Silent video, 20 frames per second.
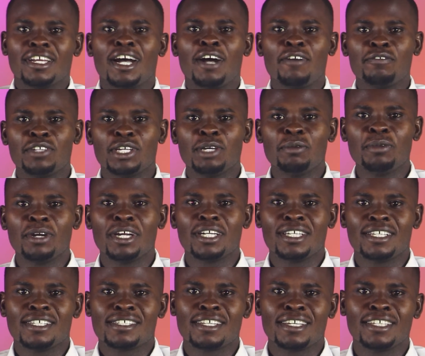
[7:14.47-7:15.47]
I've
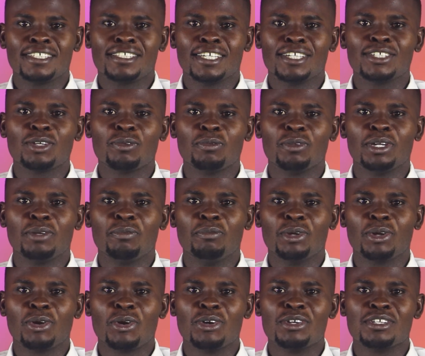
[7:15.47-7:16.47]
deliberately said gentlemen
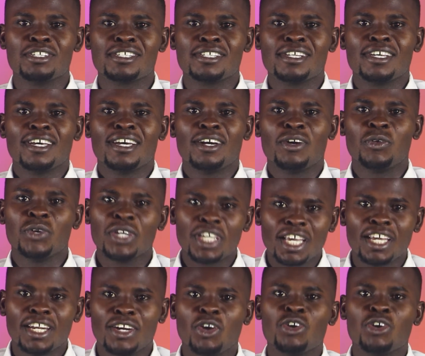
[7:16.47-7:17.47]
because we can